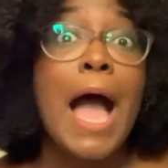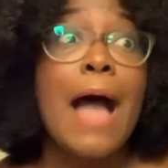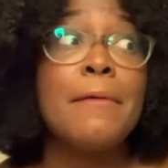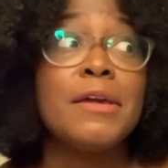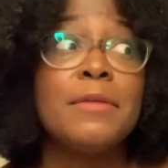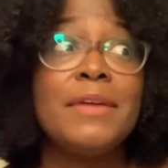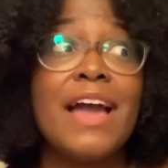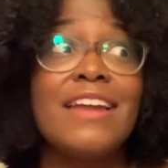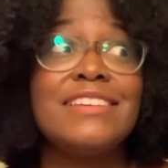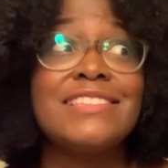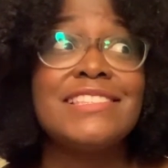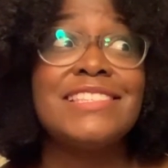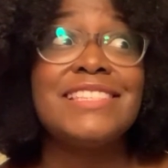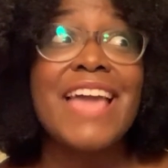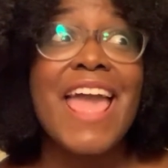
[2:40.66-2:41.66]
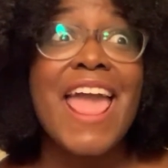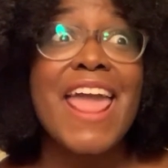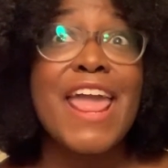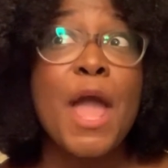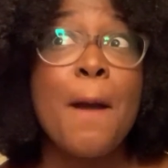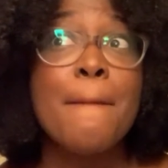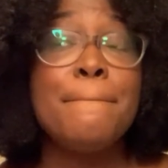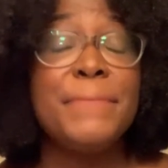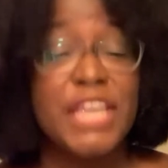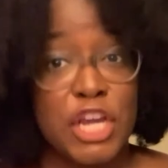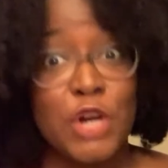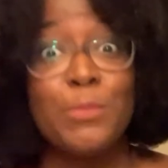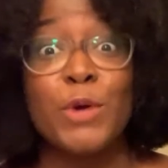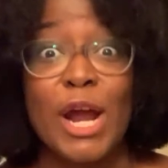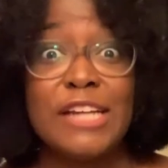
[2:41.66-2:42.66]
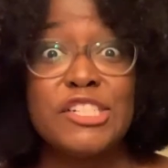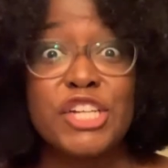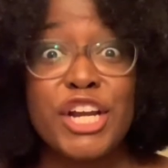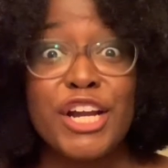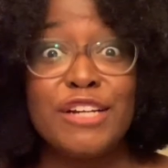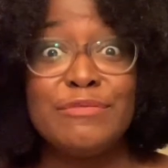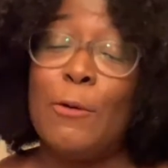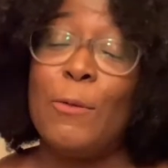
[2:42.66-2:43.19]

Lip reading: I'm gonna be honest and say peer pressure.